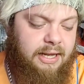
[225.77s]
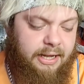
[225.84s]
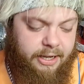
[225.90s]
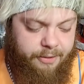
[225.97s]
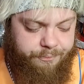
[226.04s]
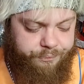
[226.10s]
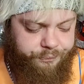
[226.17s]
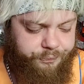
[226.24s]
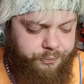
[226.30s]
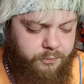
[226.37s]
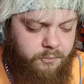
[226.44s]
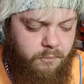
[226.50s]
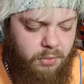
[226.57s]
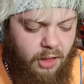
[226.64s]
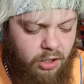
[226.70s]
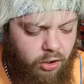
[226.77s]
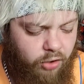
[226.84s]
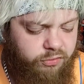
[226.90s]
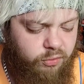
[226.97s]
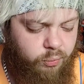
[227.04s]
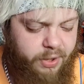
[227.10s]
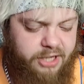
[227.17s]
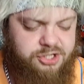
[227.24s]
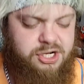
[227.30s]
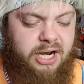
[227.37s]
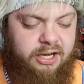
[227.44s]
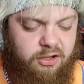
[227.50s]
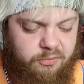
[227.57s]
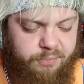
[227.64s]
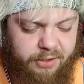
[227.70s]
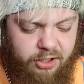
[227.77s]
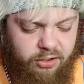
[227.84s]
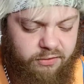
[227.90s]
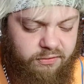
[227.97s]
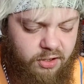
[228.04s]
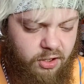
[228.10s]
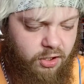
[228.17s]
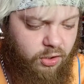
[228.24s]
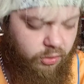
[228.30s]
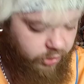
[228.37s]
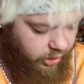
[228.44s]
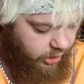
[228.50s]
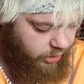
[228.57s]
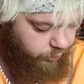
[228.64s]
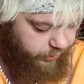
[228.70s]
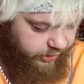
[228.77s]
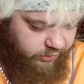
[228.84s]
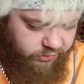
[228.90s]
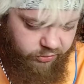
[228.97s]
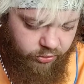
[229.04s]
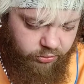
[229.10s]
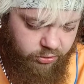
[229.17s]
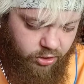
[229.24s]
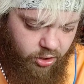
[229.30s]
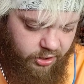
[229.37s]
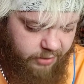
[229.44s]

Um, loads of weird shenanigans because uh, we do know...